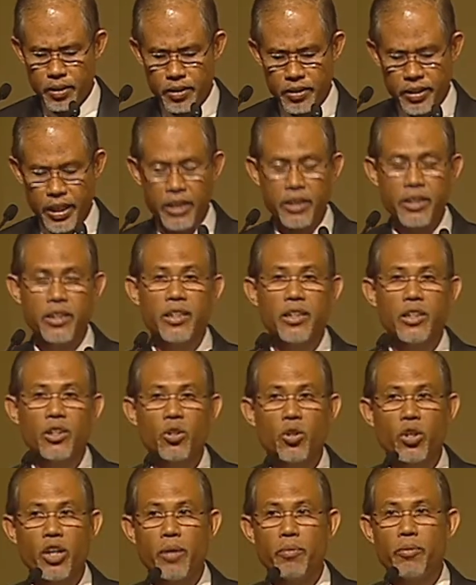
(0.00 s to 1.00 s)
sector
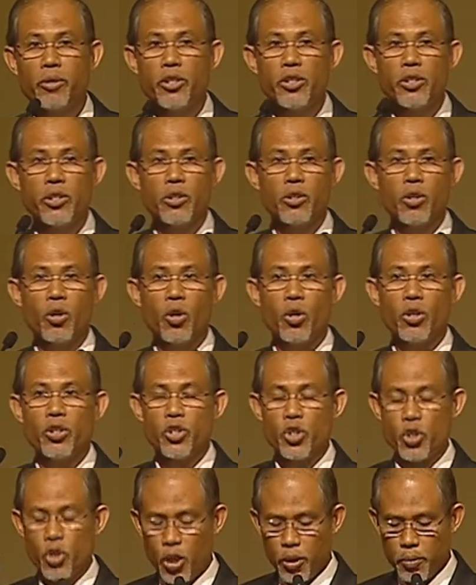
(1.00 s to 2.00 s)
collaboration, or in
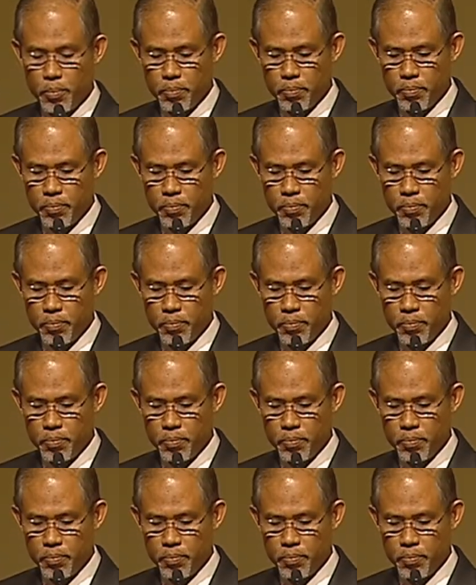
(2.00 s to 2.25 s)
short,